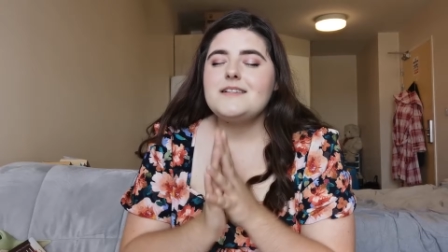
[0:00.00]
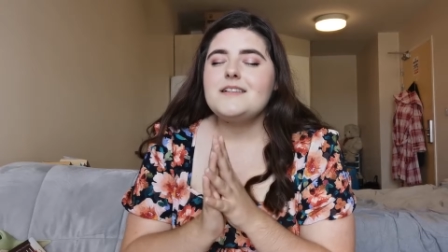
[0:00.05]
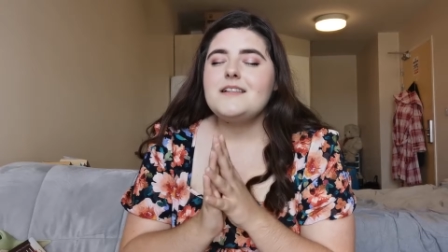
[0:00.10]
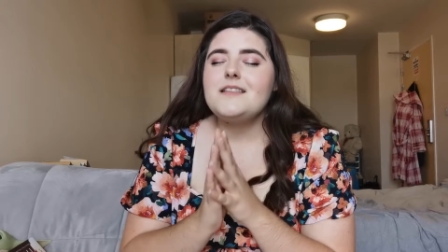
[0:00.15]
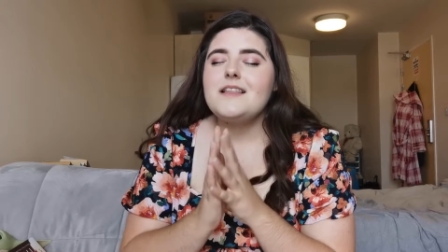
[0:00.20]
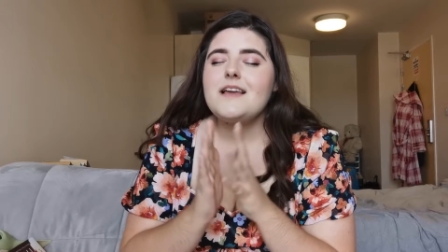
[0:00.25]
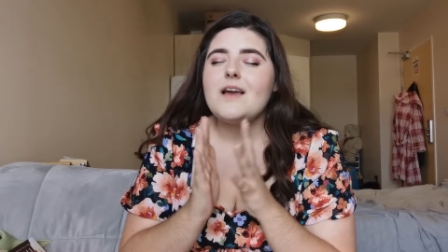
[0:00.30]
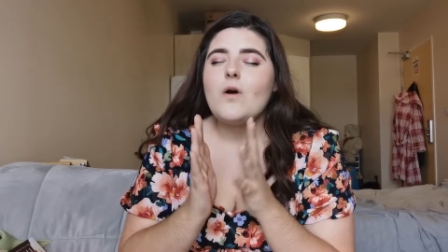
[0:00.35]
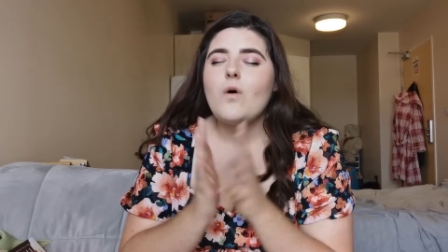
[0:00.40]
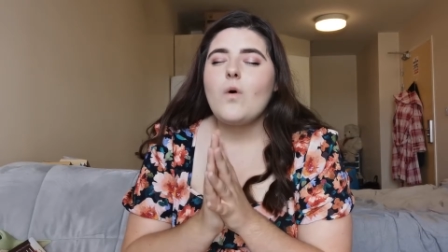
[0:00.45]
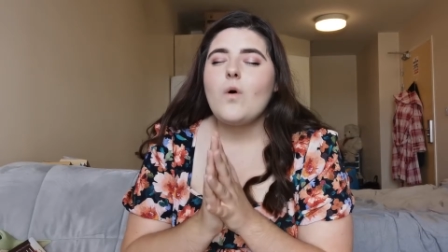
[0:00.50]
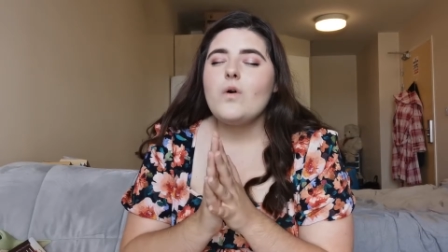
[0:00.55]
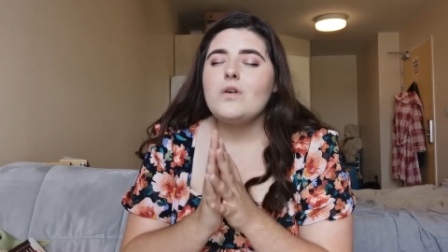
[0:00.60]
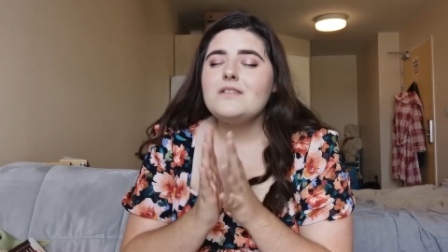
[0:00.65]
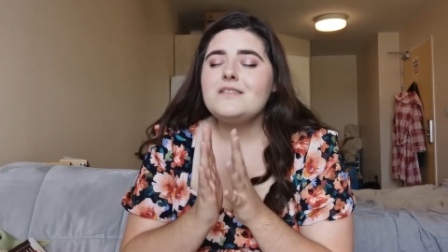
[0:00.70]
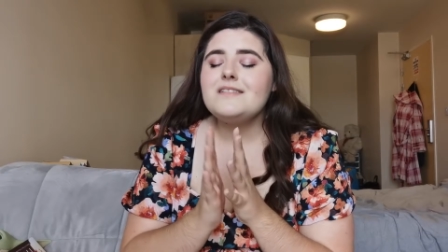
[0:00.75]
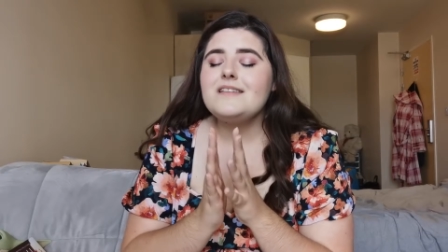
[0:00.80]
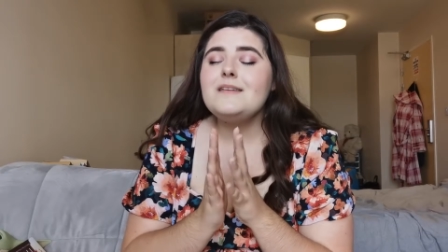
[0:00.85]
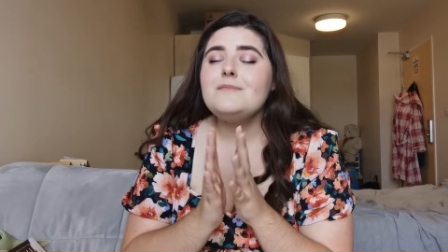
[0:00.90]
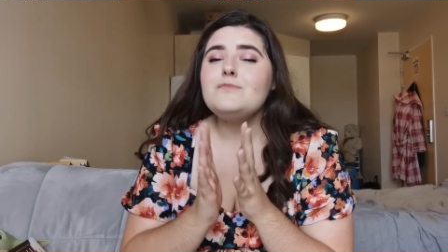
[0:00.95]
is that they
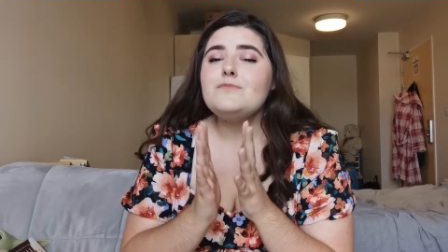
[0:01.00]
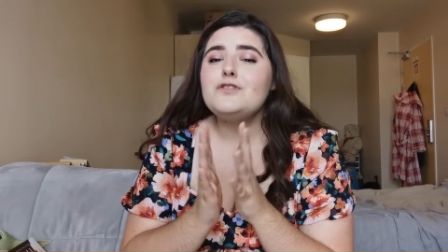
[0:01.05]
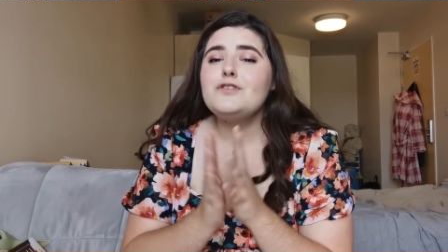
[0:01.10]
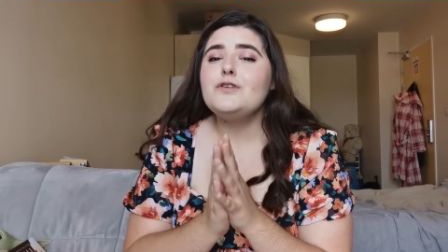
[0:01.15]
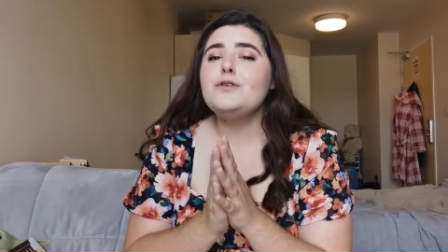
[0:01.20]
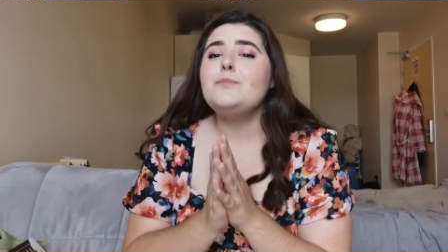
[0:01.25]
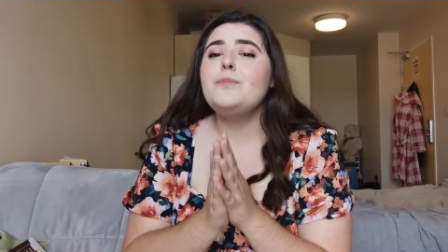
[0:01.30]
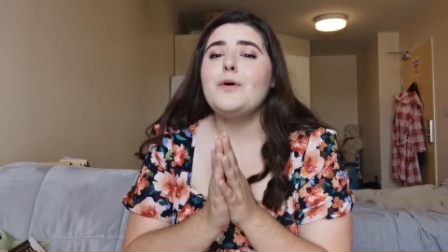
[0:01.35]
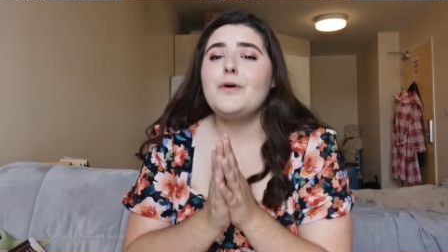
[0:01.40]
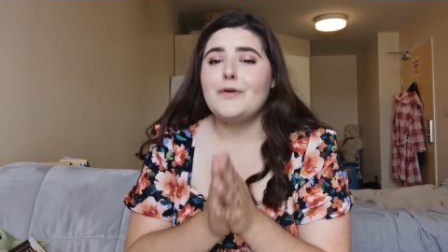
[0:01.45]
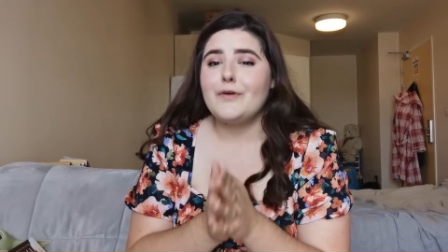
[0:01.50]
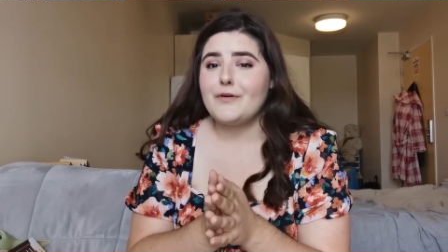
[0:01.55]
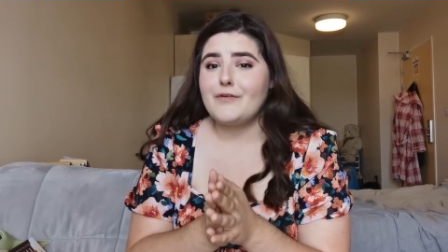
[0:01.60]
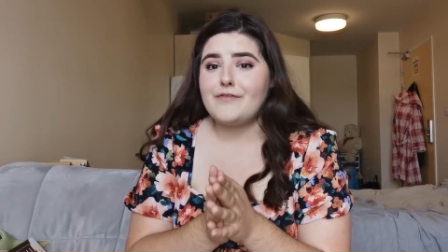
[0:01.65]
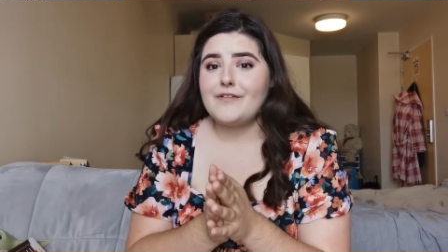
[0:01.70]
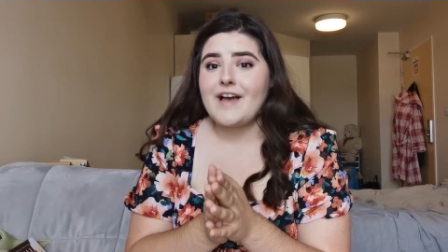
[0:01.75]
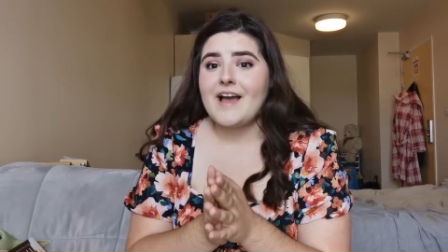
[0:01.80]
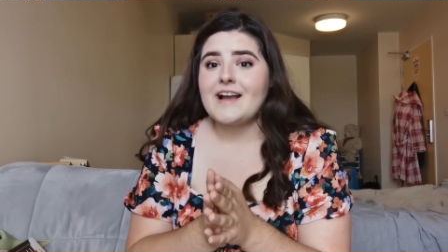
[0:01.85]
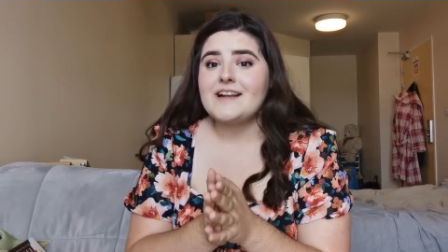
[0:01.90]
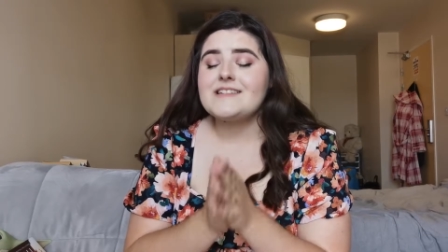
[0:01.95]
all seem too
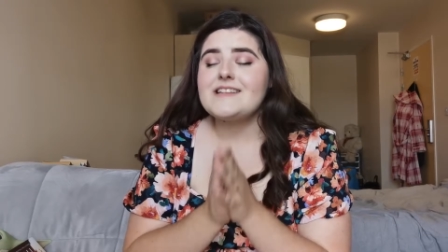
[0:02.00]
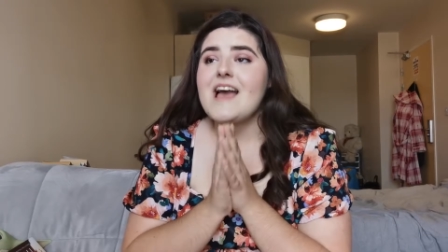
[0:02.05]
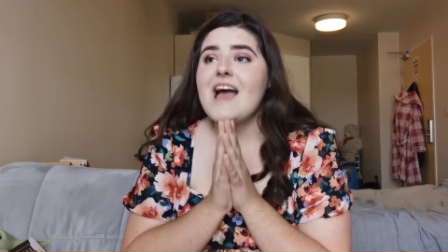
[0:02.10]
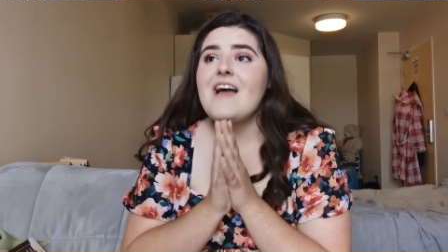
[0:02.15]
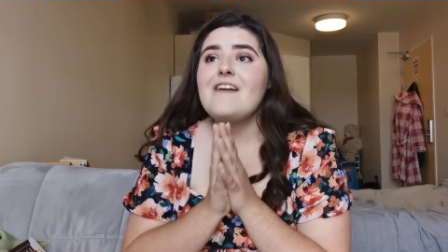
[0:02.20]
perfect.